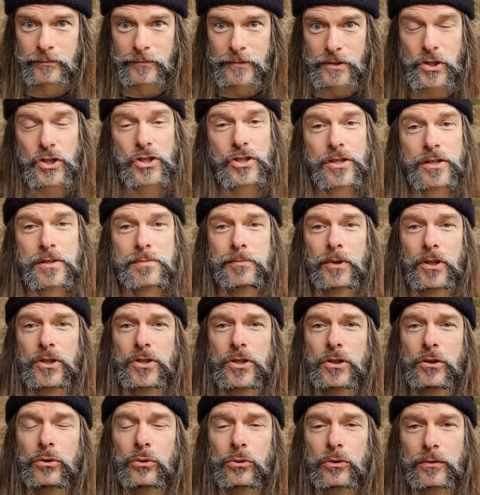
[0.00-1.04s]
Just as much
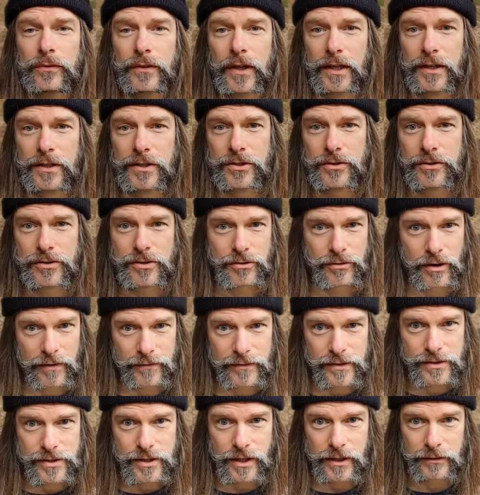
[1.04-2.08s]
a law of nature as
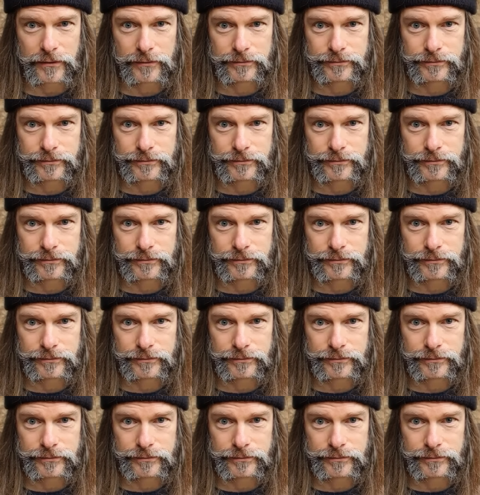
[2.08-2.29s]
gravity.